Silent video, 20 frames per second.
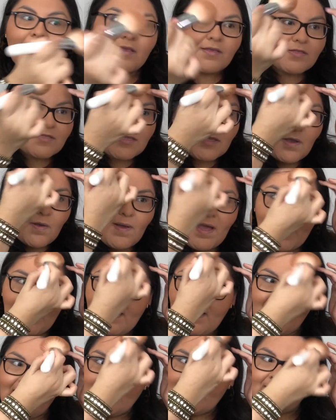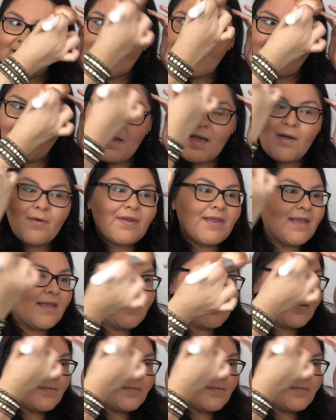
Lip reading: So I like that about it.